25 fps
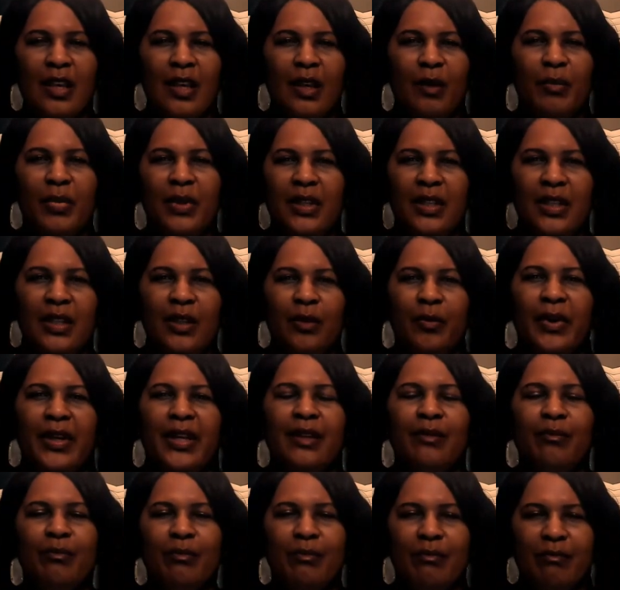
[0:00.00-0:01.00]
But
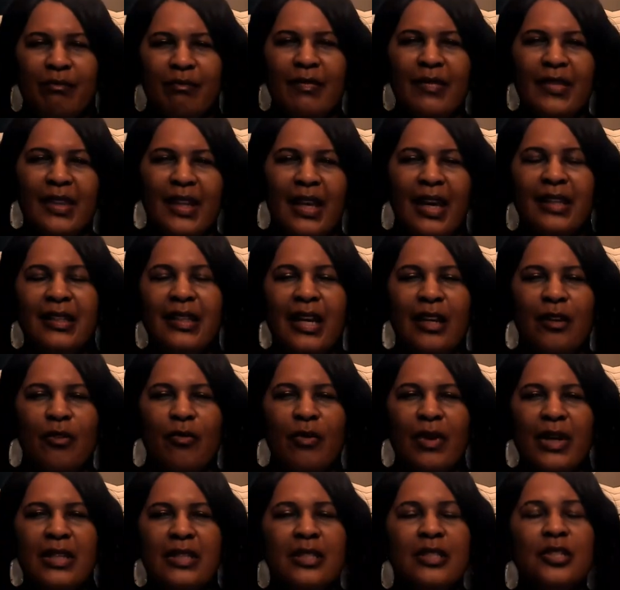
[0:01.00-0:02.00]
anyway, I
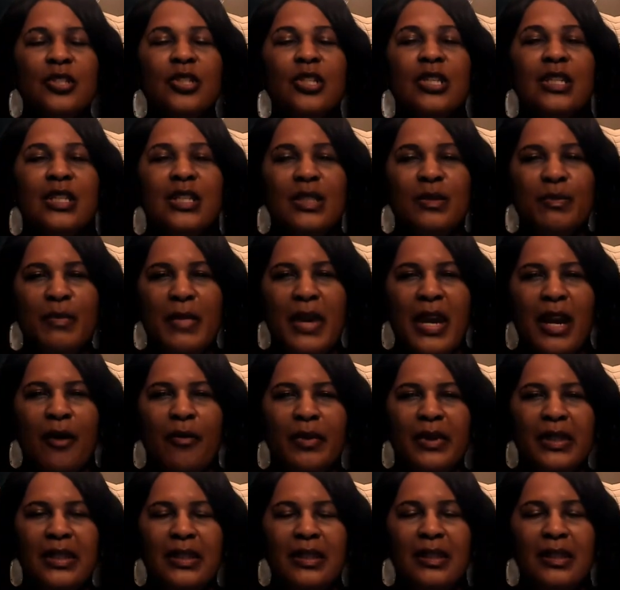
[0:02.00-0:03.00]
digress. She is married